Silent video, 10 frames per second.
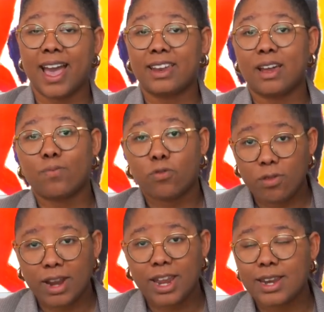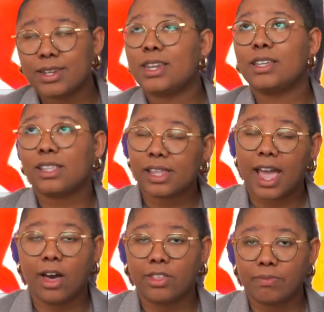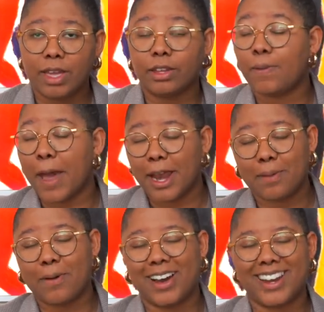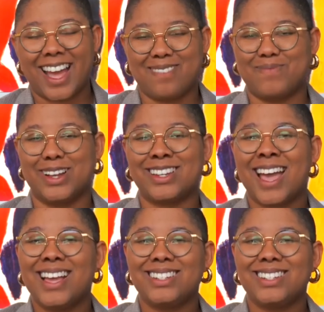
and a pretty decently healthy meal, depending upon how much